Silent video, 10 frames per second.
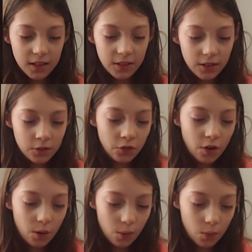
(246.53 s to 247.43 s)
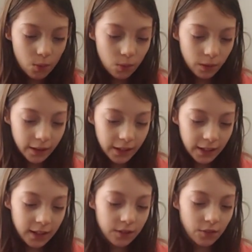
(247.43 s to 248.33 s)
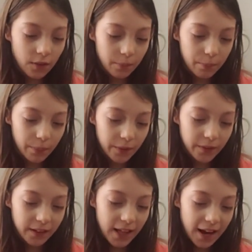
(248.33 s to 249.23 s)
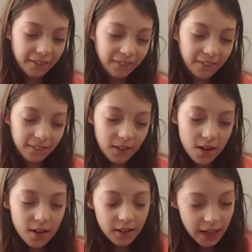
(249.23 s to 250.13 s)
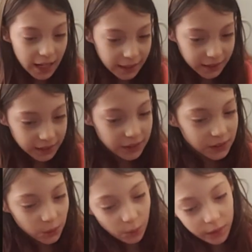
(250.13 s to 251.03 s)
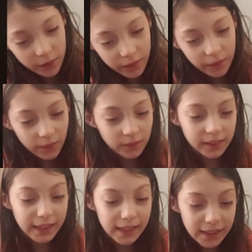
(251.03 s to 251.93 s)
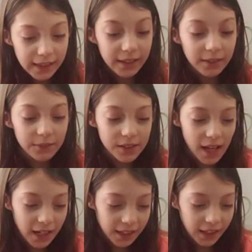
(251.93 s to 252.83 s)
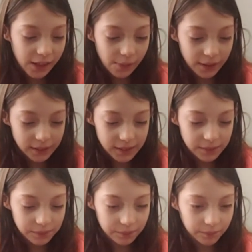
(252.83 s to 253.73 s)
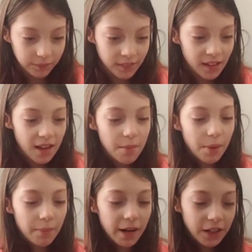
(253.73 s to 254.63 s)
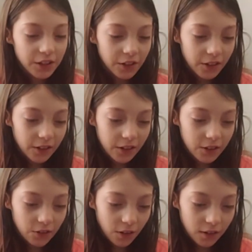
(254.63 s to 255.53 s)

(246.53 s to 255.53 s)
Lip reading: you can draw a hole in it, draw a bird in that hole, any squirrel, leaves, anything you want. But make sure you draw